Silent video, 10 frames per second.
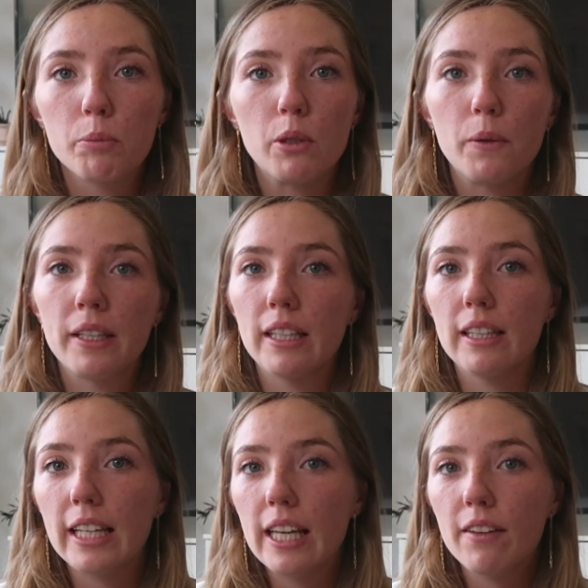blowing the
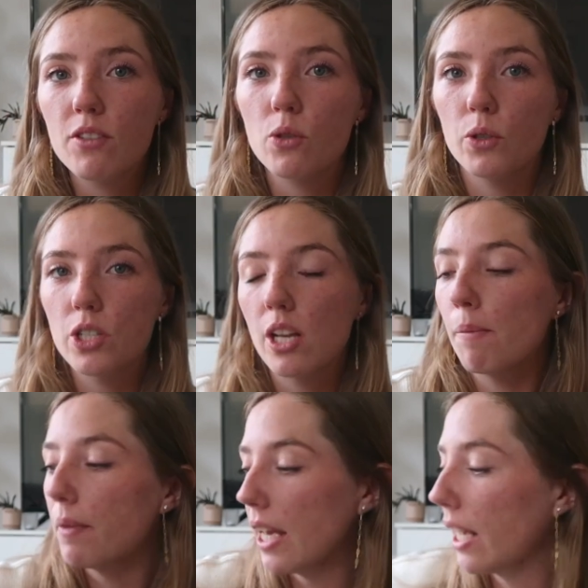leaves or
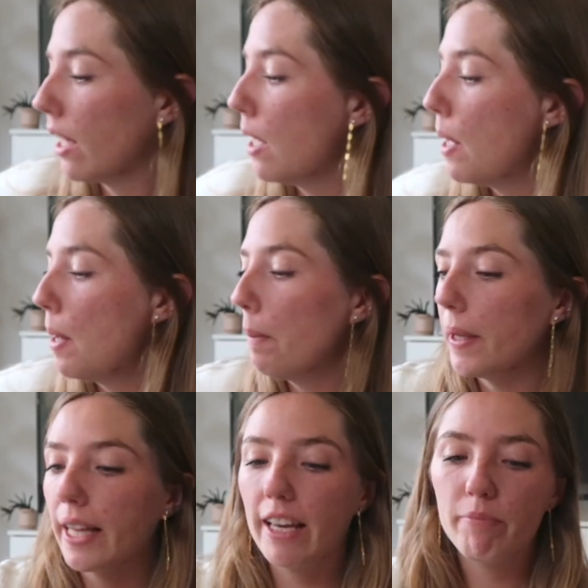something,
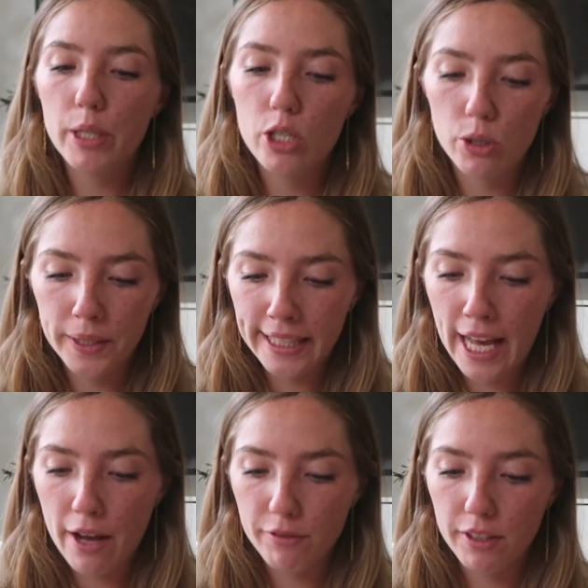but they've been doing
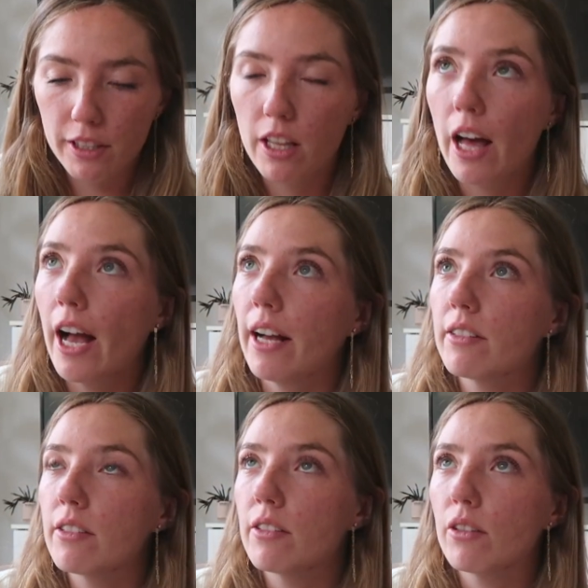that for the
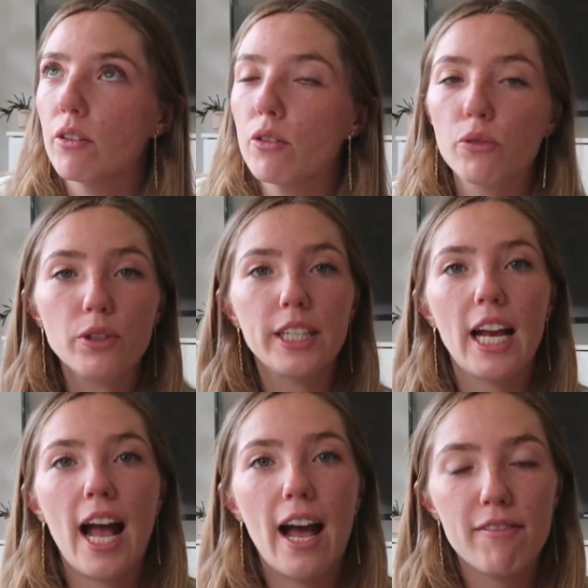last
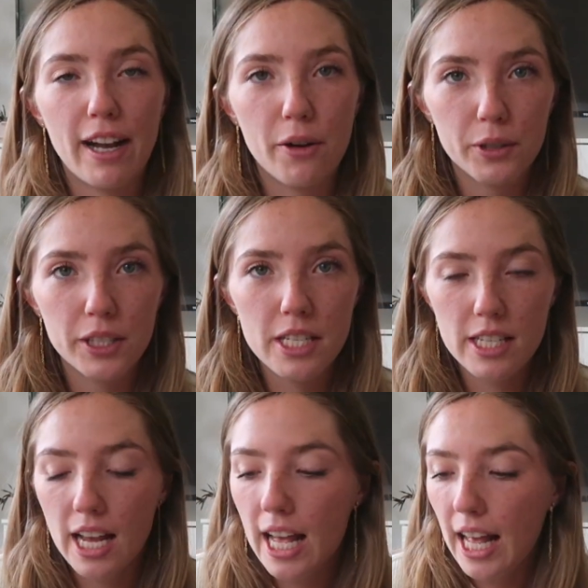3.5
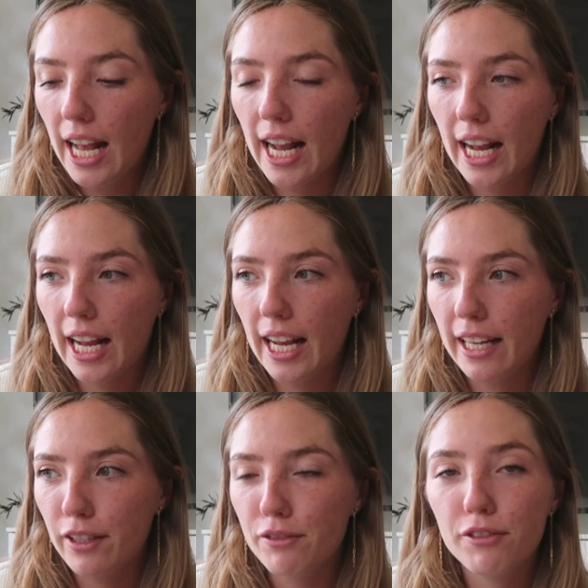hours.
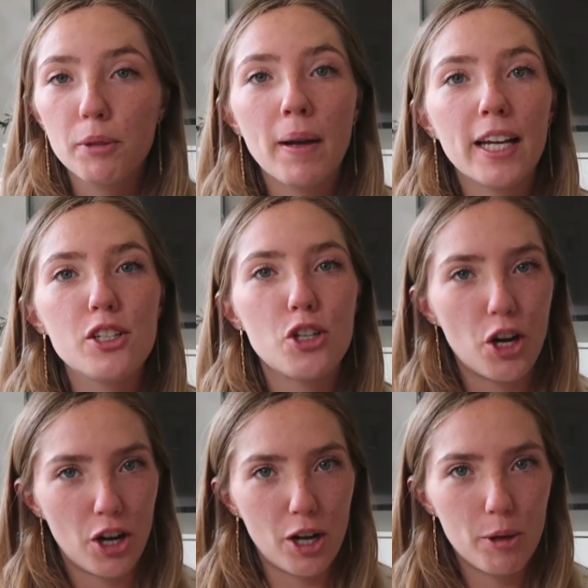And for my
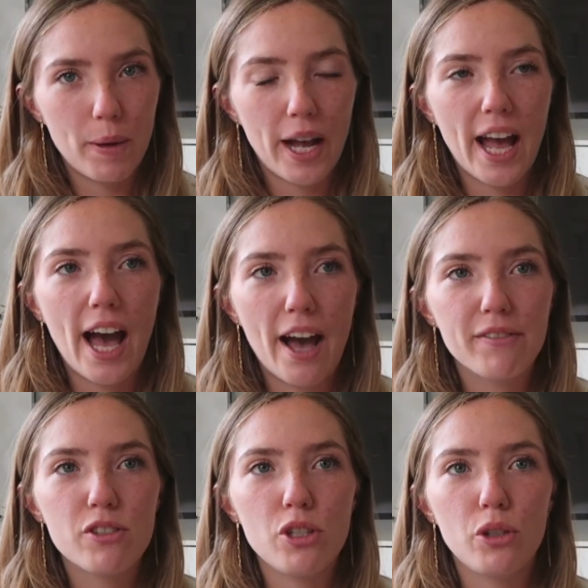job, I
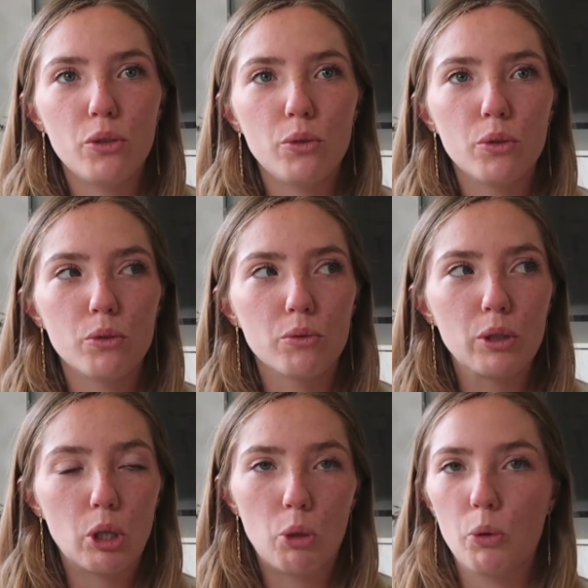have to
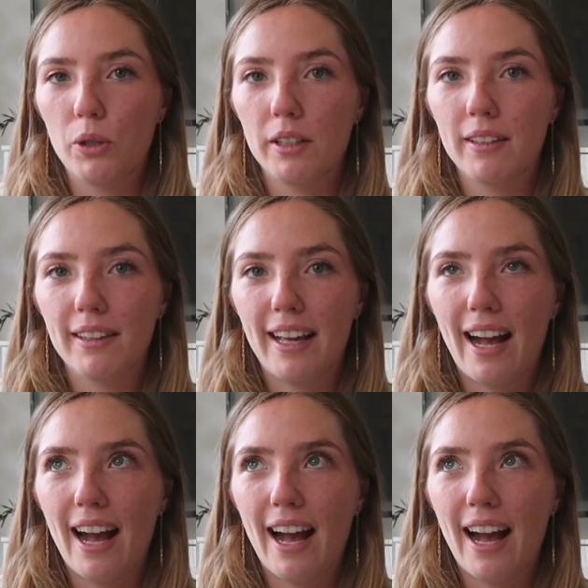record, like